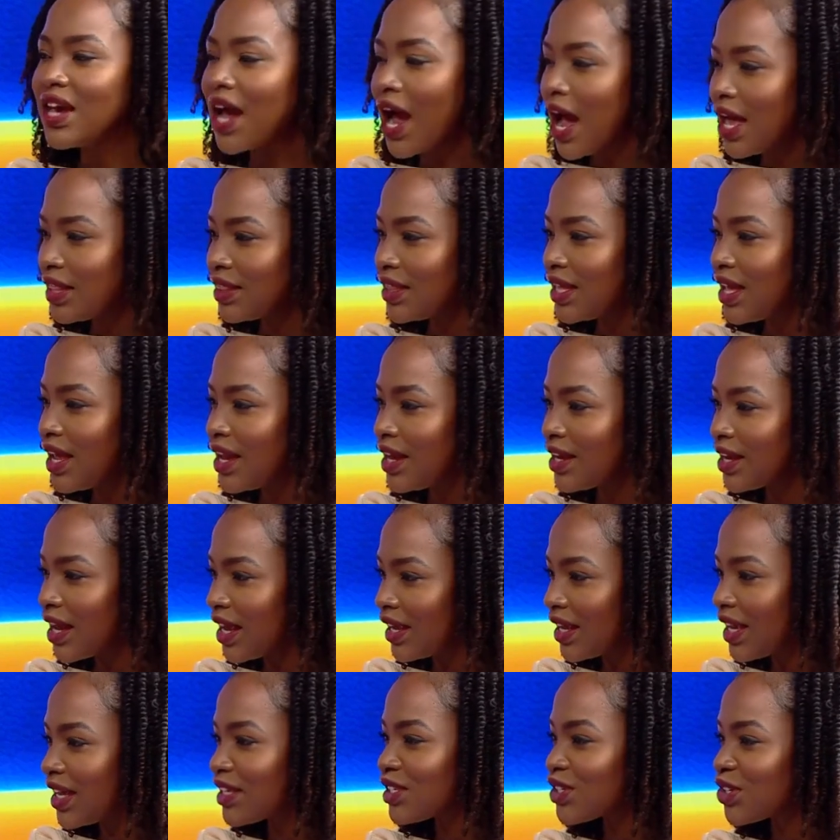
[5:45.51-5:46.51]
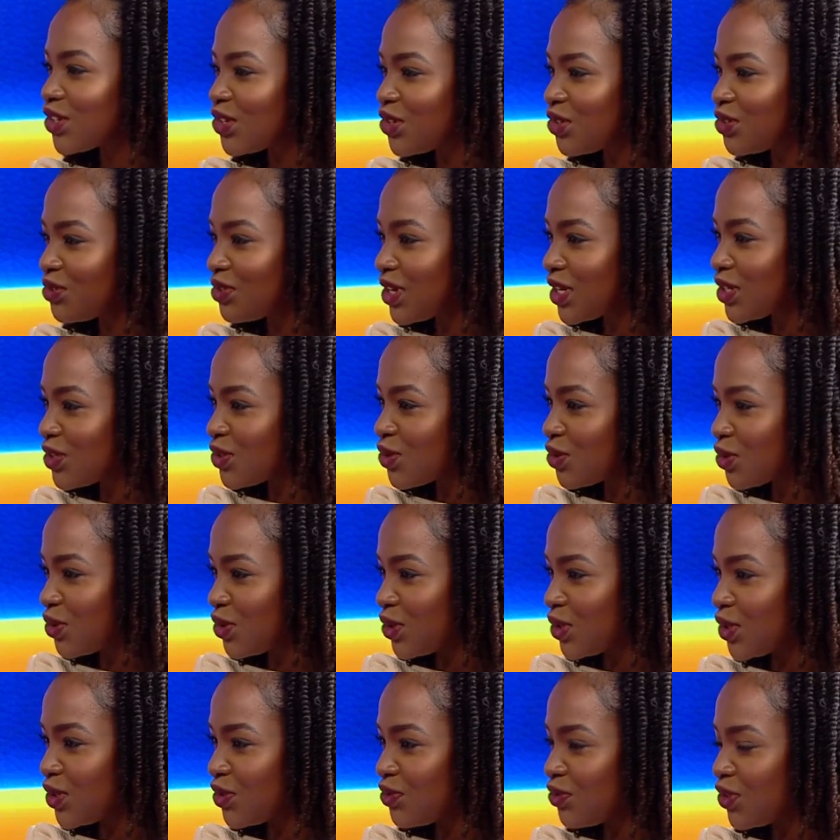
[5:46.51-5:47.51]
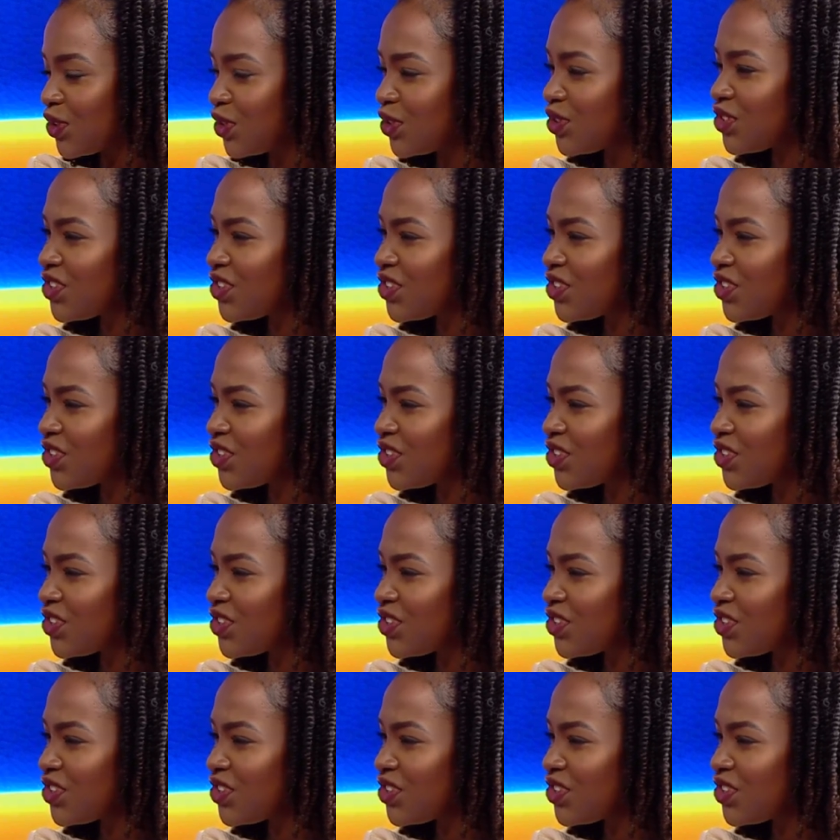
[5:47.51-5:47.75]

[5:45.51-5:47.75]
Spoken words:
and then I guess curate stories for you.